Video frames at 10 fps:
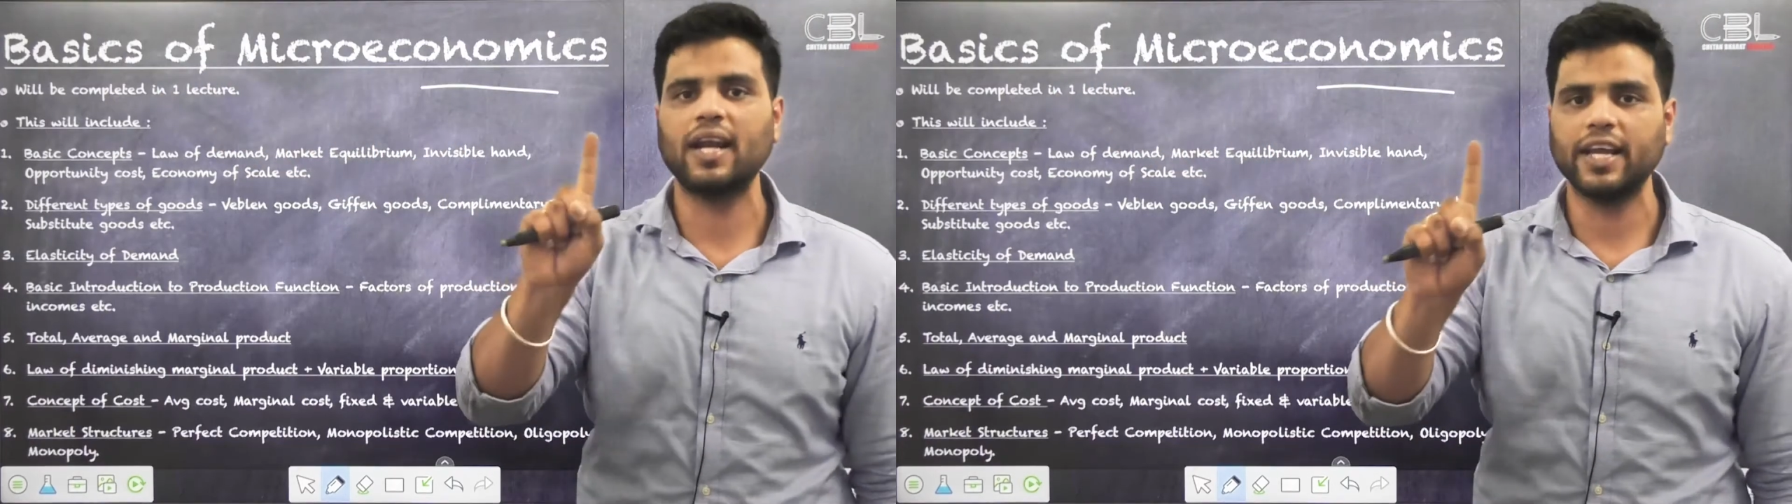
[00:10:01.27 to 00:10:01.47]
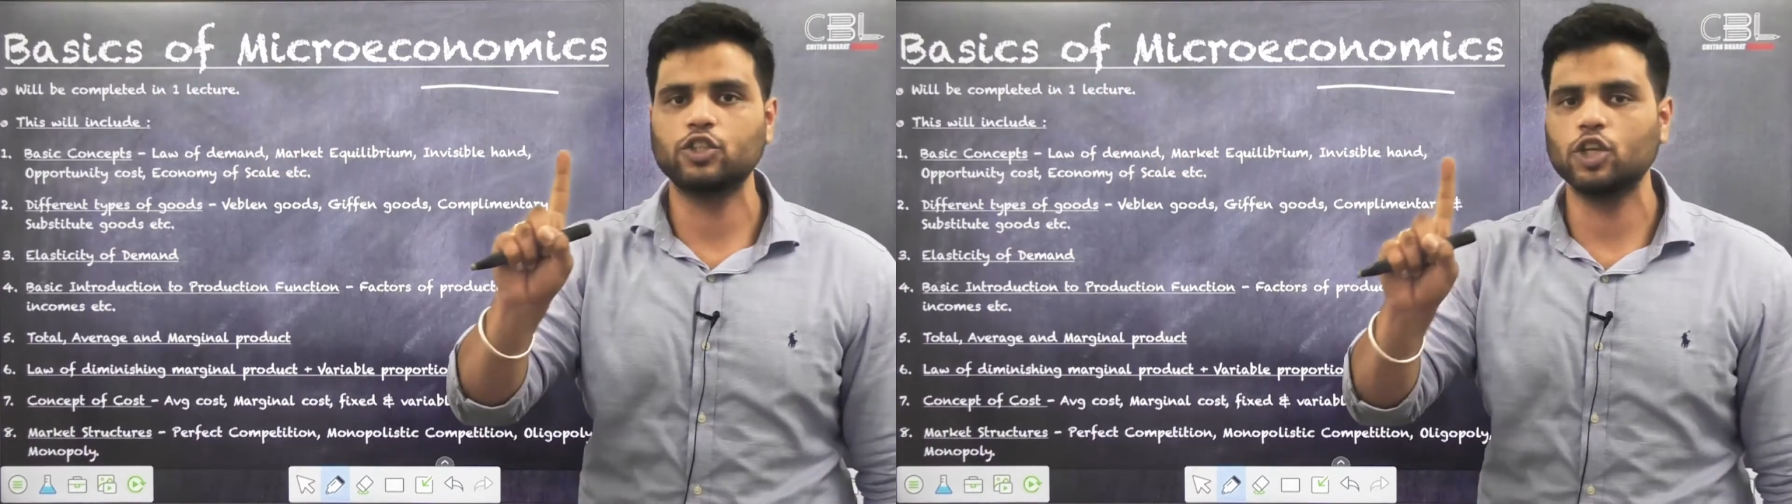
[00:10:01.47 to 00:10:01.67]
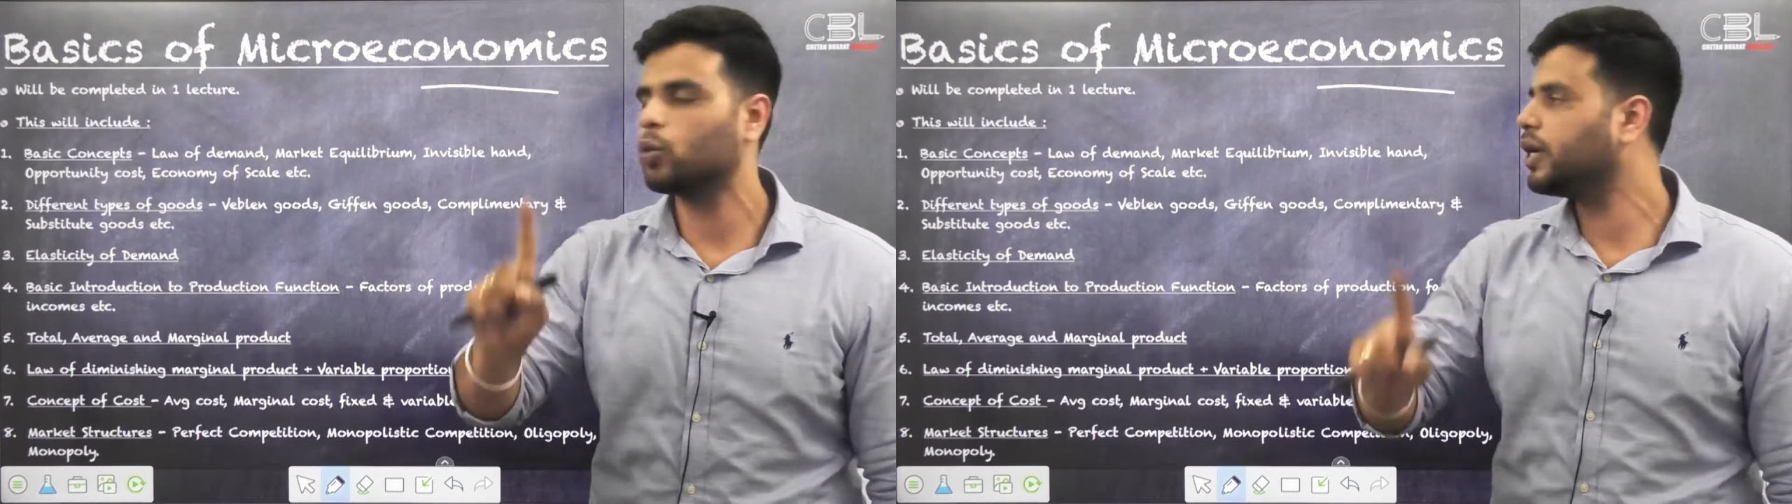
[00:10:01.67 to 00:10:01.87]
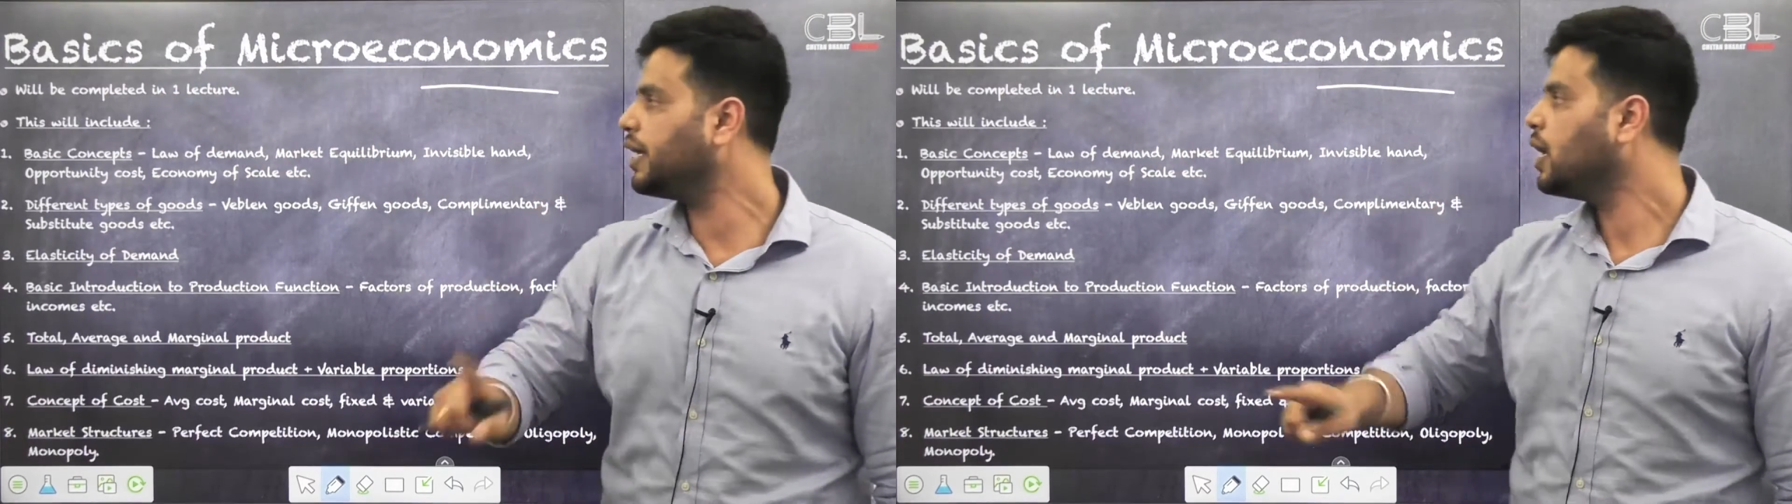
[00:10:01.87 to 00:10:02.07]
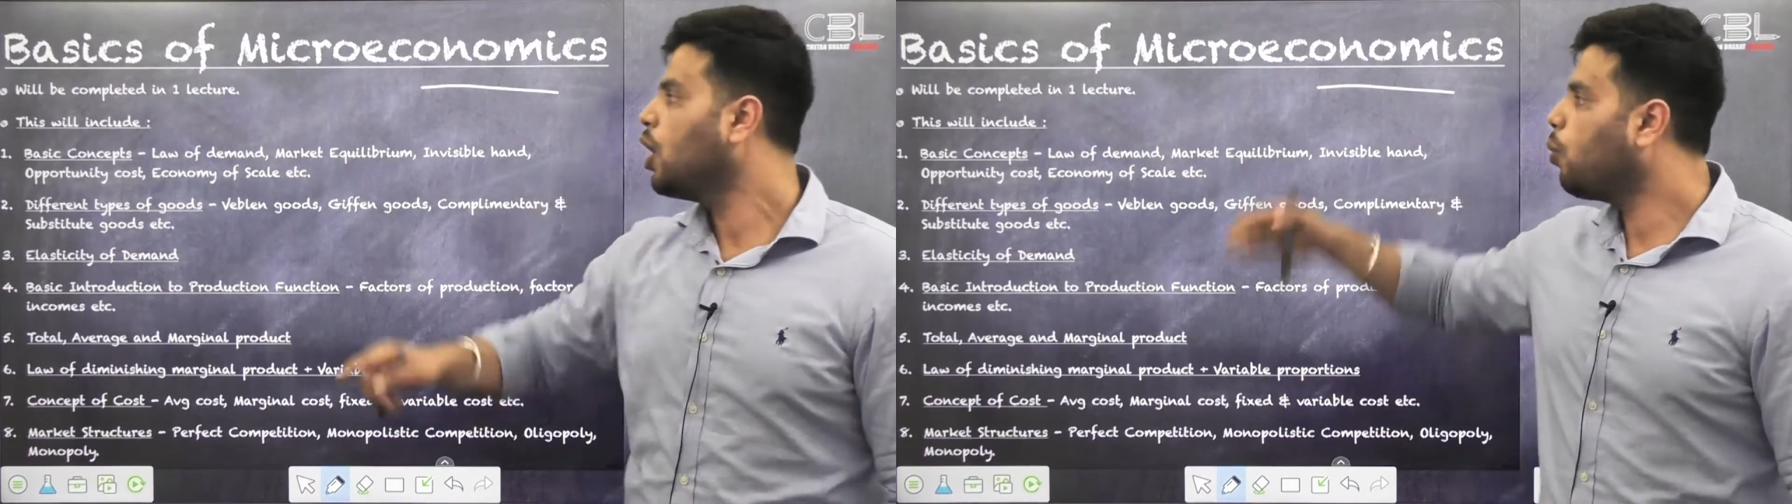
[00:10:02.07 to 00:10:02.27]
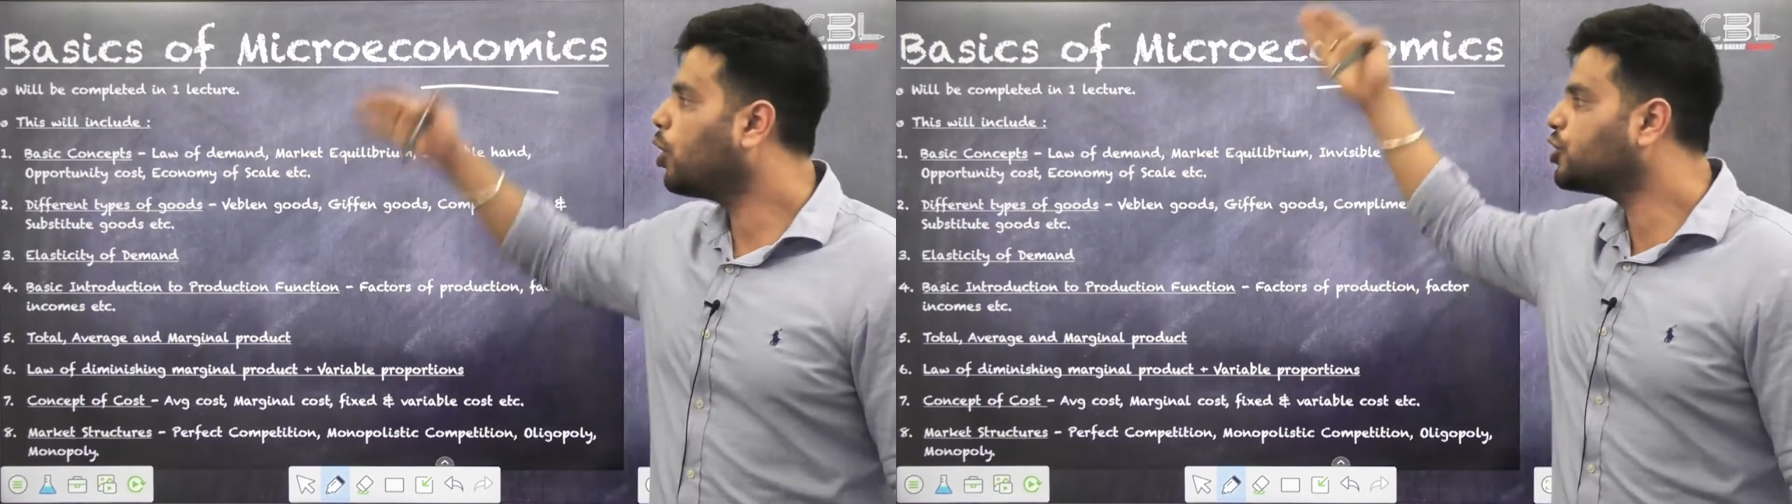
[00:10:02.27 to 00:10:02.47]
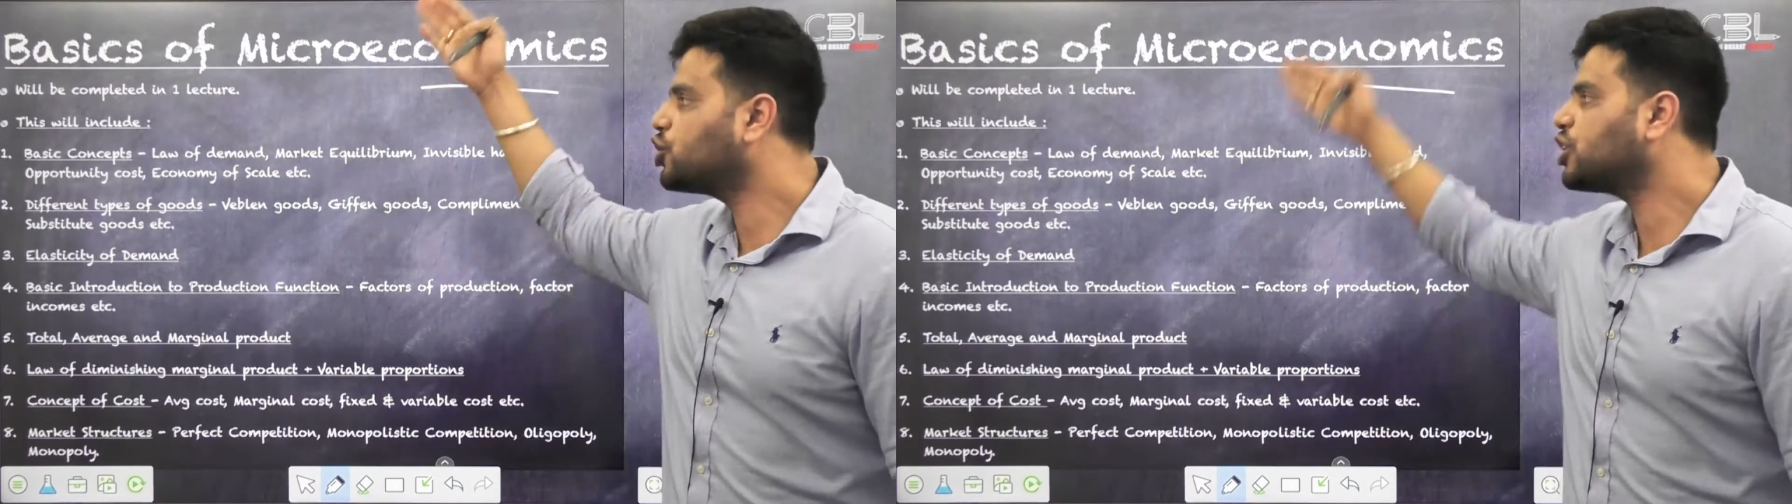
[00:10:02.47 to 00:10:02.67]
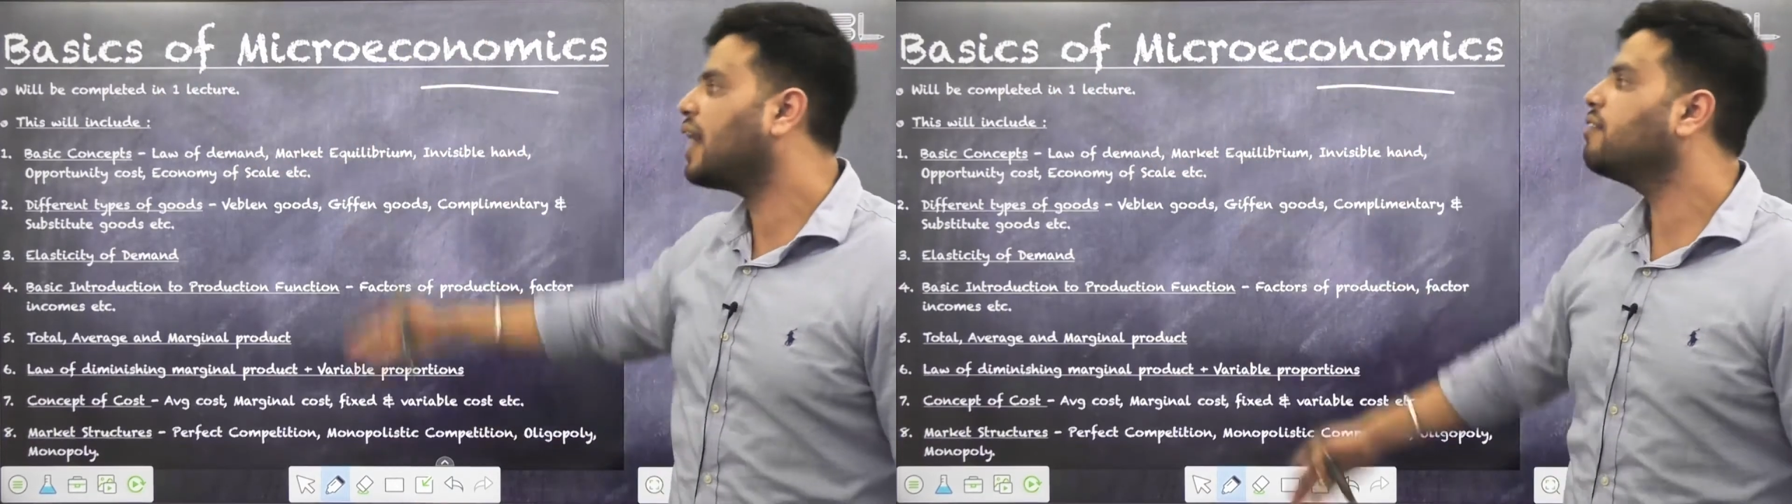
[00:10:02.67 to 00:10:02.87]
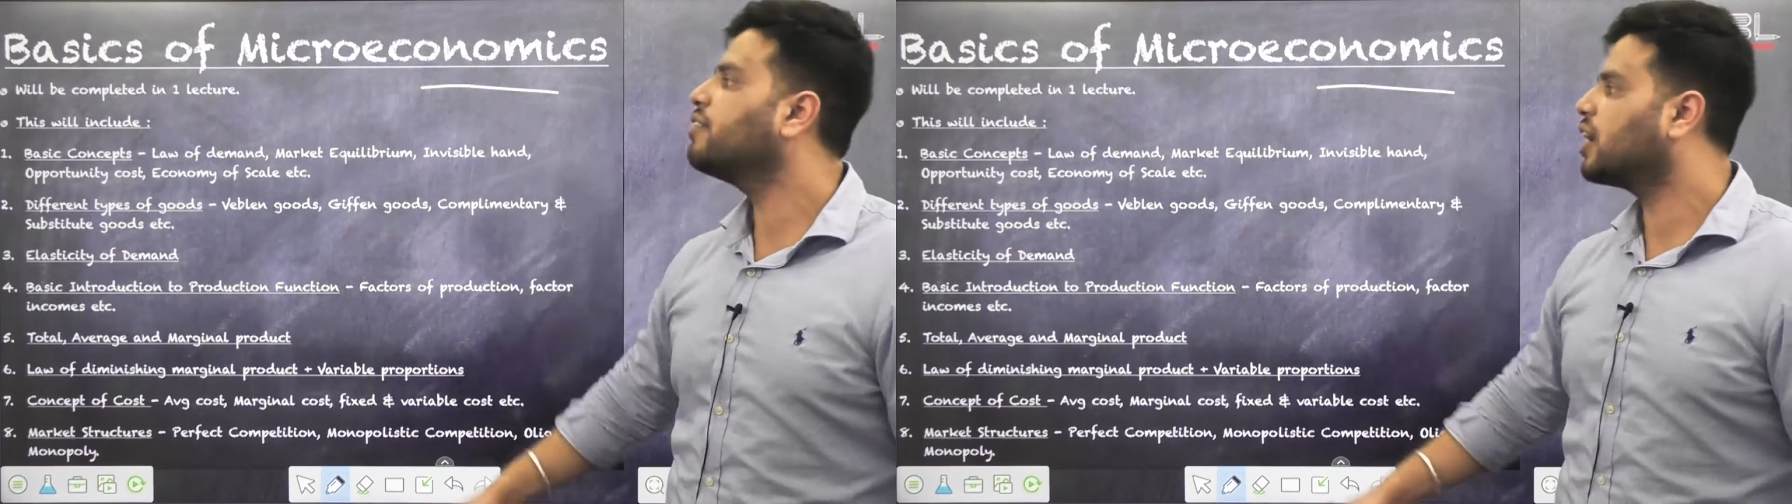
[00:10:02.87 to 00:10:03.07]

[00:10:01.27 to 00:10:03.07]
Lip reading: lecture only. What shall we